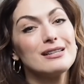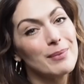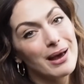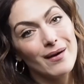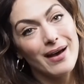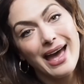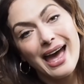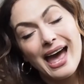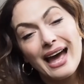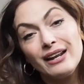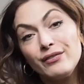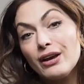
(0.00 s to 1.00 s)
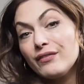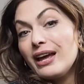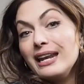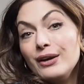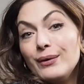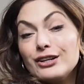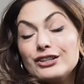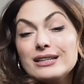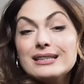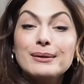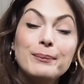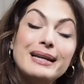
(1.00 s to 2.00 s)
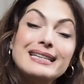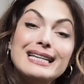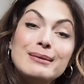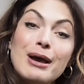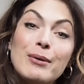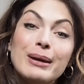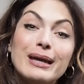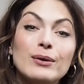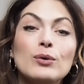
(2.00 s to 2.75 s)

about hair, and if you have any questions, please email me.